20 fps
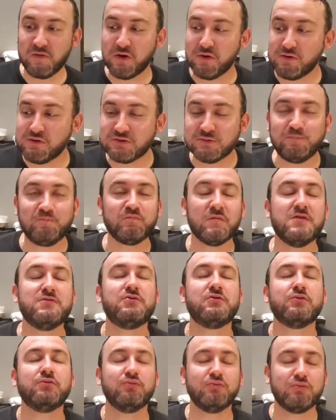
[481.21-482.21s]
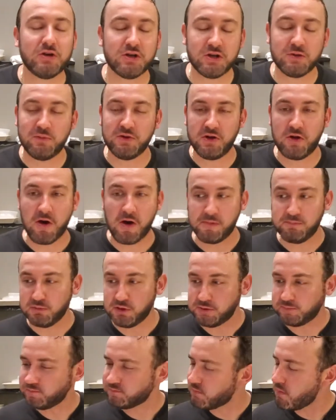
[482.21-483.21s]
was incredibly hard,
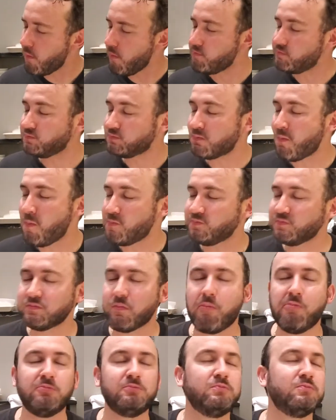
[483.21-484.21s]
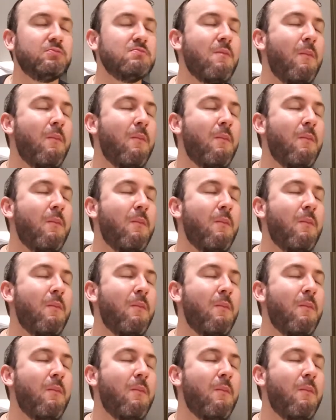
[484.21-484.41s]
but. Mm.